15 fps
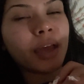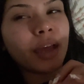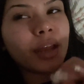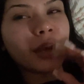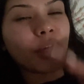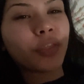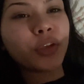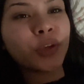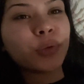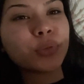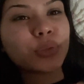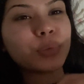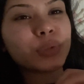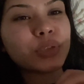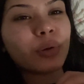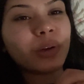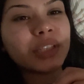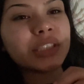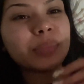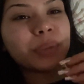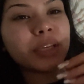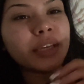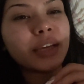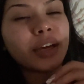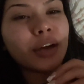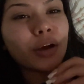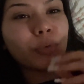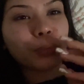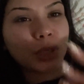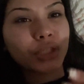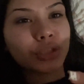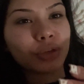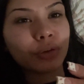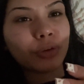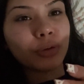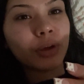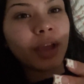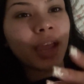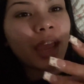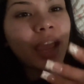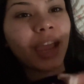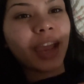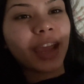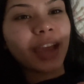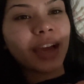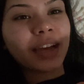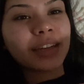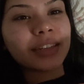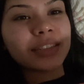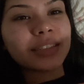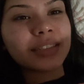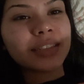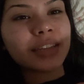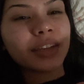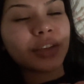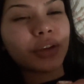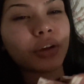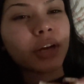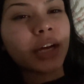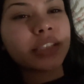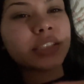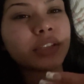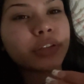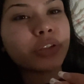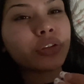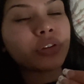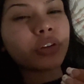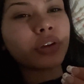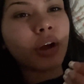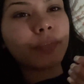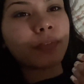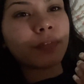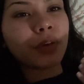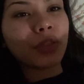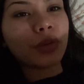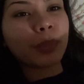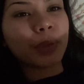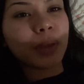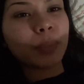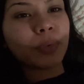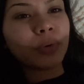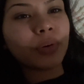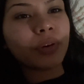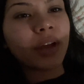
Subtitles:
nothing you do is going to be original, and you're constantly learning off of other people.